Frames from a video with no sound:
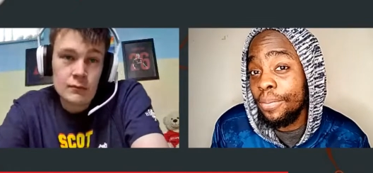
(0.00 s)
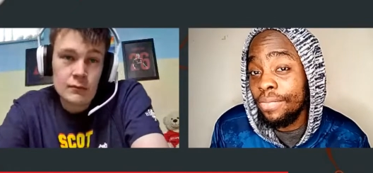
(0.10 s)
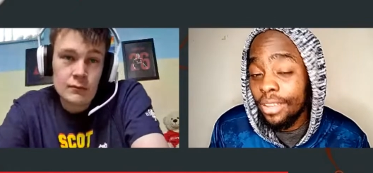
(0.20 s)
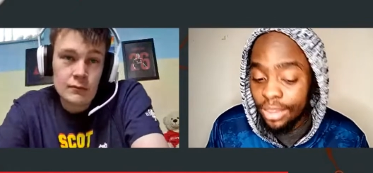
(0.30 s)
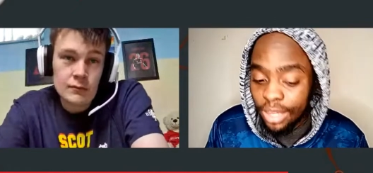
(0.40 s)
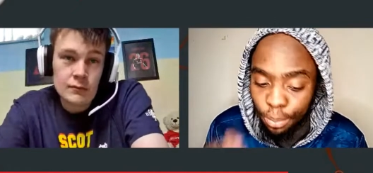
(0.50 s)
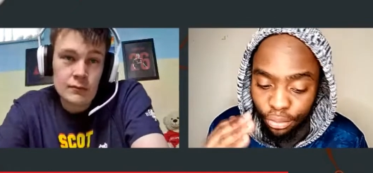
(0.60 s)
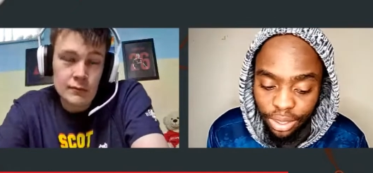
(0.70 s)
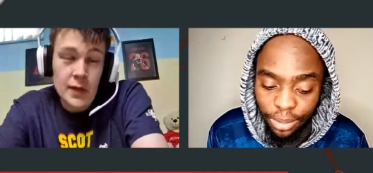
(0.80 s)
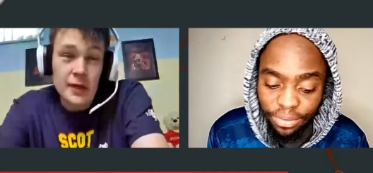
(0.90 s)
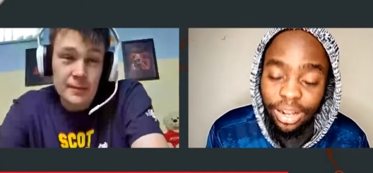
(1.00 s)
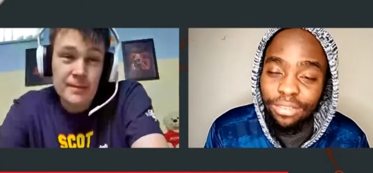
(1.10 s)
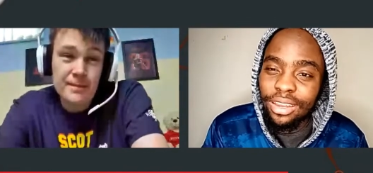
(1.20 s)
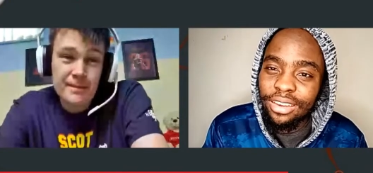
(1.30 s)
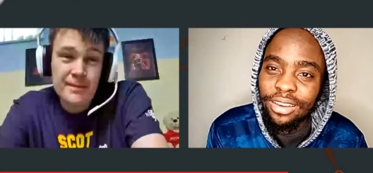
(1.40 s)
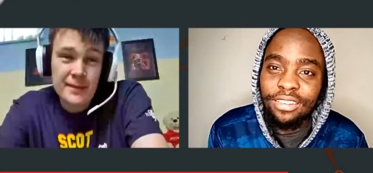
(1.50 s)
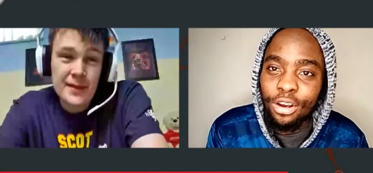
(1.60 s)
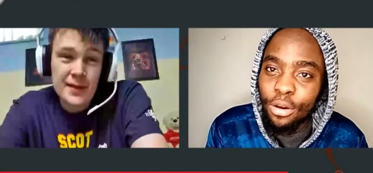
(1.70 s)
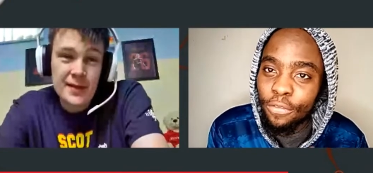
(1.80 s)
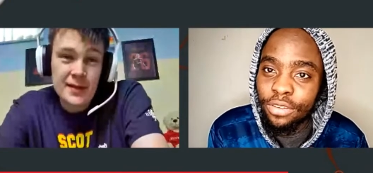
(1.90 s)
Speaker 1: They put themselves yeah. in such a
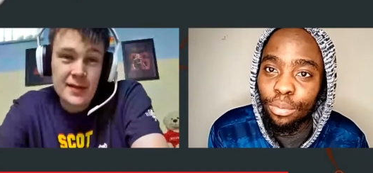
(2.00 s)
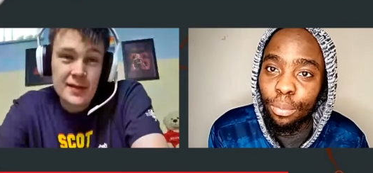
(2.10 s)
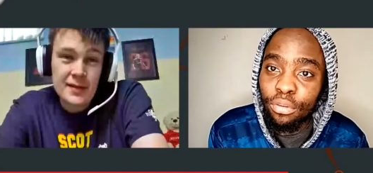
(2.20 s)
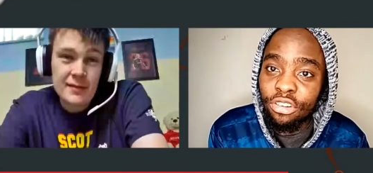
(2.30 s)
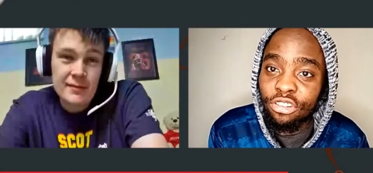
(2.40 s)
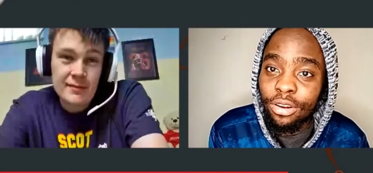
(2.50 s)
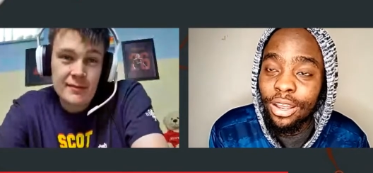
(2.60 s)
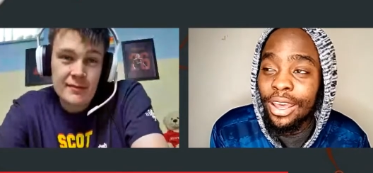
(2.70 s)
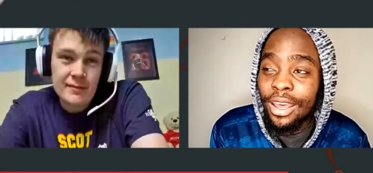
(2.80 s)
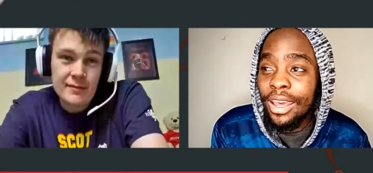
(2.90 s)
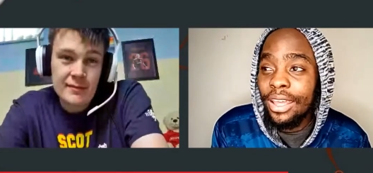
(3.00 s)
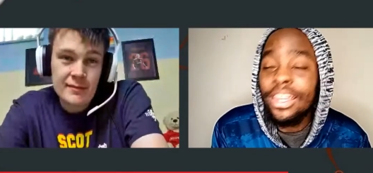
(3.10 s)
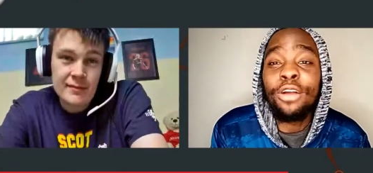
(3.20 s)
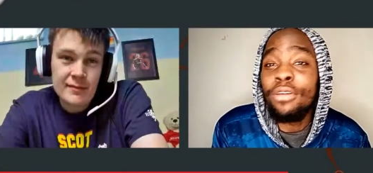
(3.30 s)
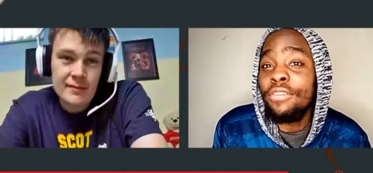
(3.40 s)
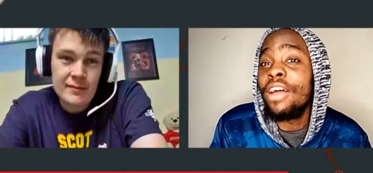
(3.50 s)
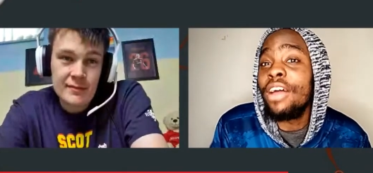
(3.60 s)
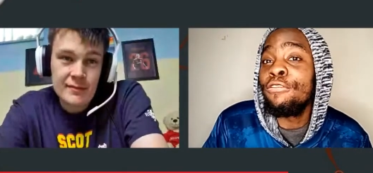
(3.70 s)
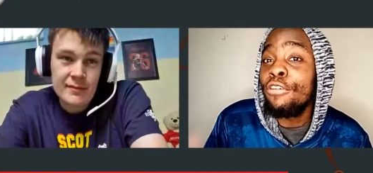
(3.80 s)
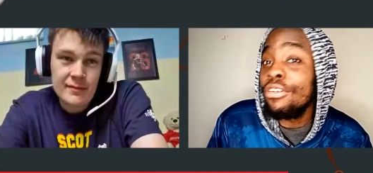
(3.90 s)
comfortable position. They could even afford
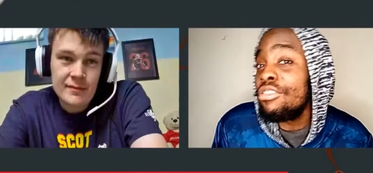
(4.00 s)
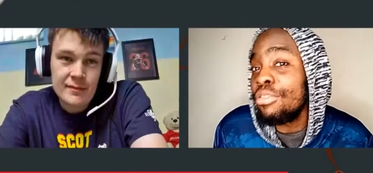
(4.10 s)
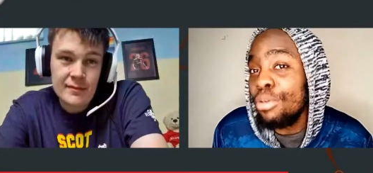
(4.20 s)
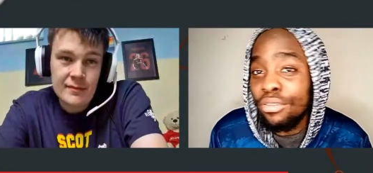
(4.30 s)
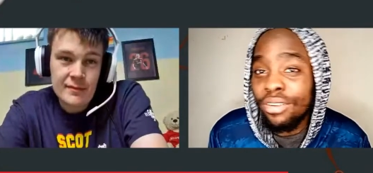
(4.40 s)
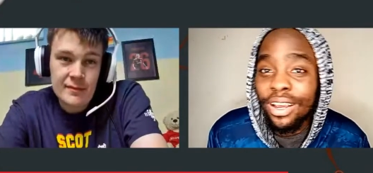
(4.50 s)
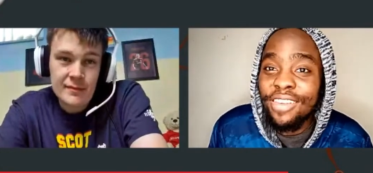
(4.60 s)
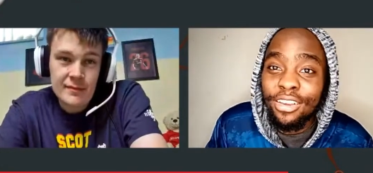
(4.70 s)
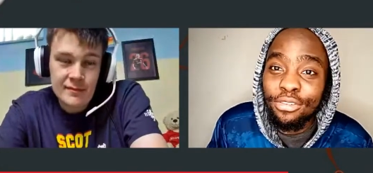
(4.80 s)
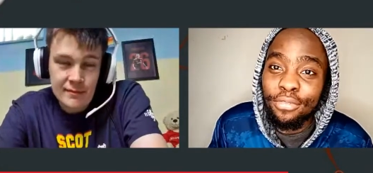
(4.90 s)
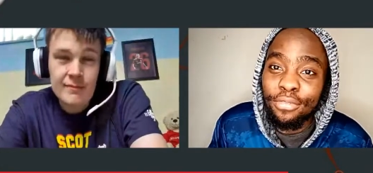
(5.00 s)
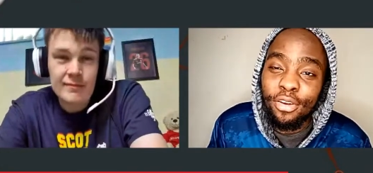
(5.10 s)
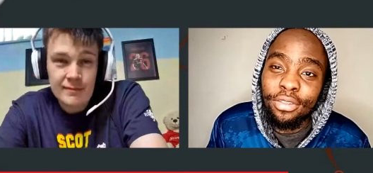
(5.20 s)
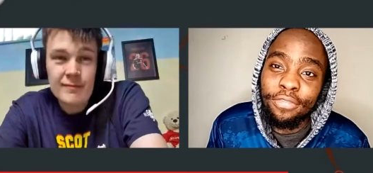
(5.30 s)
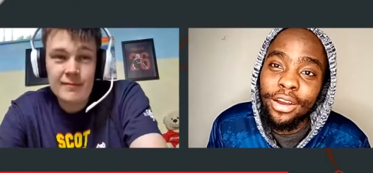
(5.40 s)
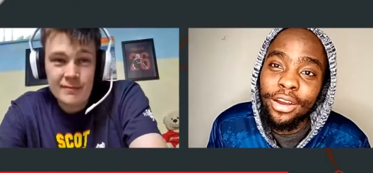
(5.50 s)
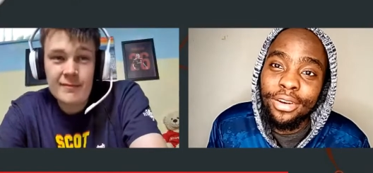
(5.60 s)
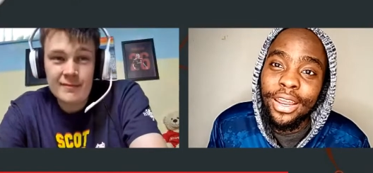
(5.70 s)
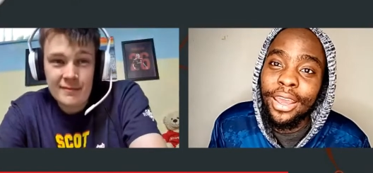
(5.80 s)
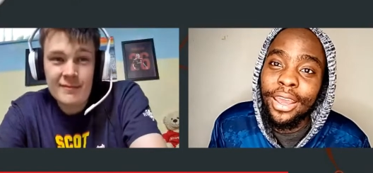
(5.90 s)
to lose against Aston Villa on the final
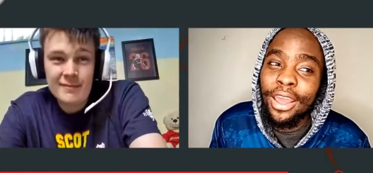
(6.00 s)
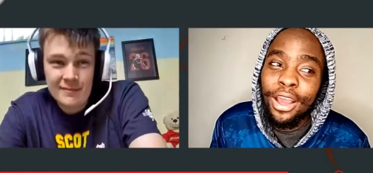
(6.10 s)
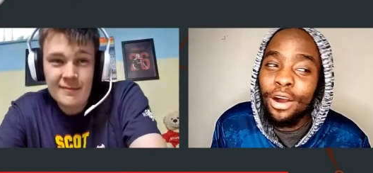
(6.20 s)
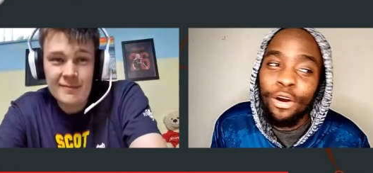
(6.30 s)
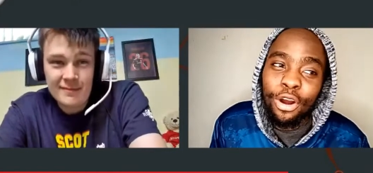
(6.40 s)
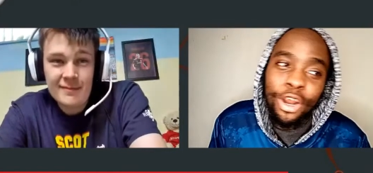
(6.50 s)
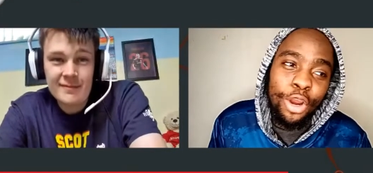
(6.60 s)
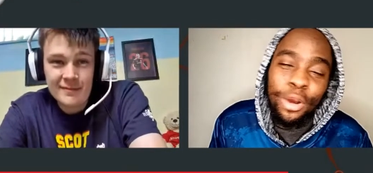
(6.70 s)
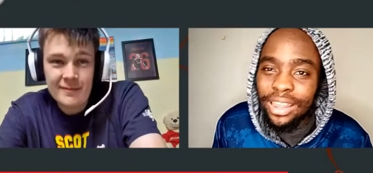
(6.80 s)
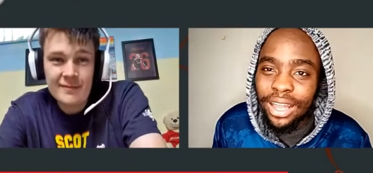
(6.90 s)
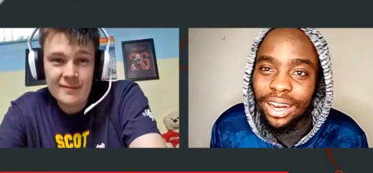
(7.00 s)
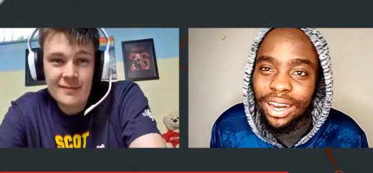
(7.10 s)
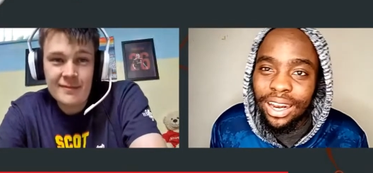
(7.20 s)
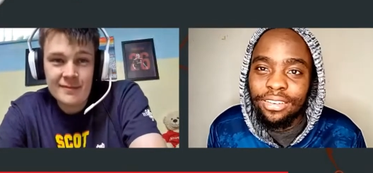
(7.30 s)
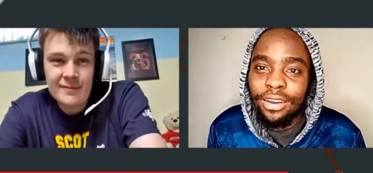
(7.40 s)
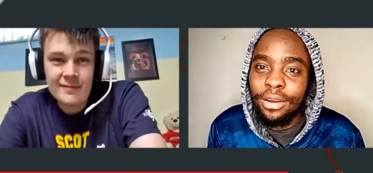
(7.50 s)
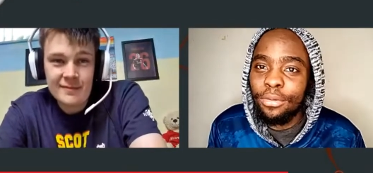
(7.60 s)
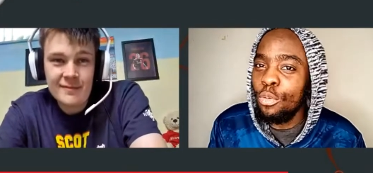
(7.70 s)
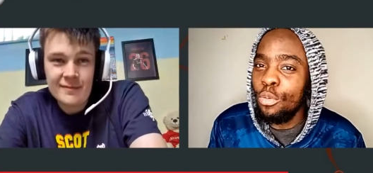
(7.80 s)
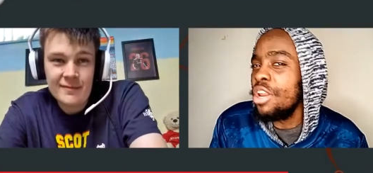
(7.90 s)
day, knowing that Leicester
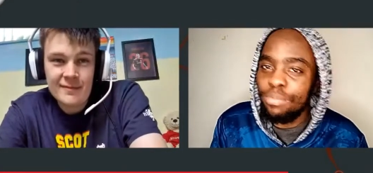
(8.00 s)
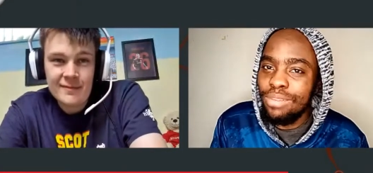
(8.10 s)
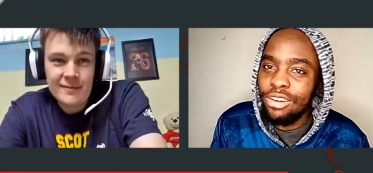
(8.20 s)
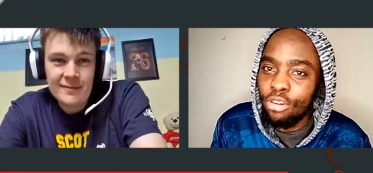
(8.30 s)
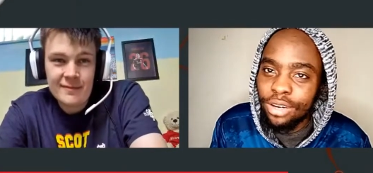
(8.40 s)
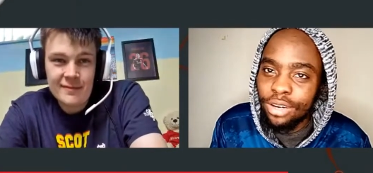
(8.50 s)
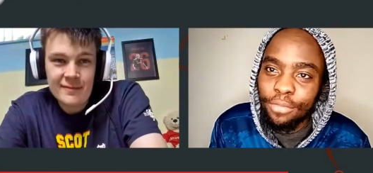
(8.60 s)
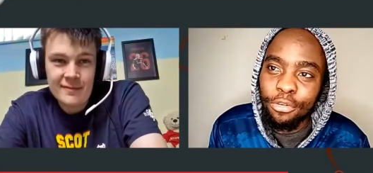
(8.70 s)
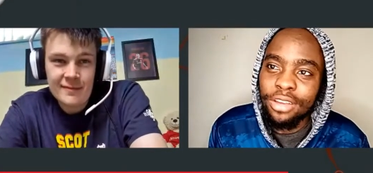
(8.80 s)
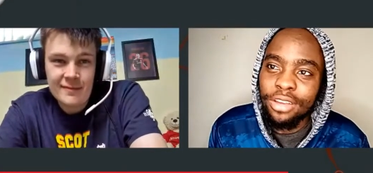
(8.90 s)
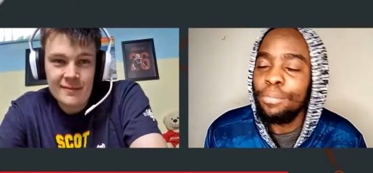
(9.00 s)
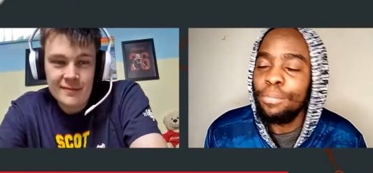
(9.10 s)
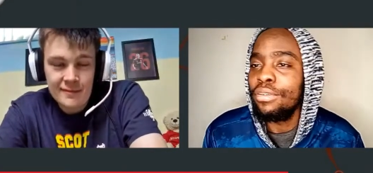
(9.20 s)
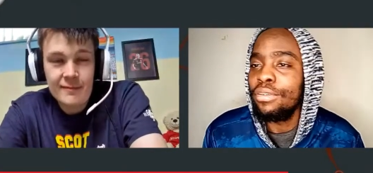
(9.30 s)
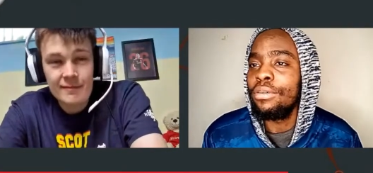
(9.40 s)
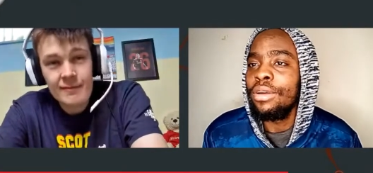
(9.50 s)
wouldn't beat Tottenham, for example. So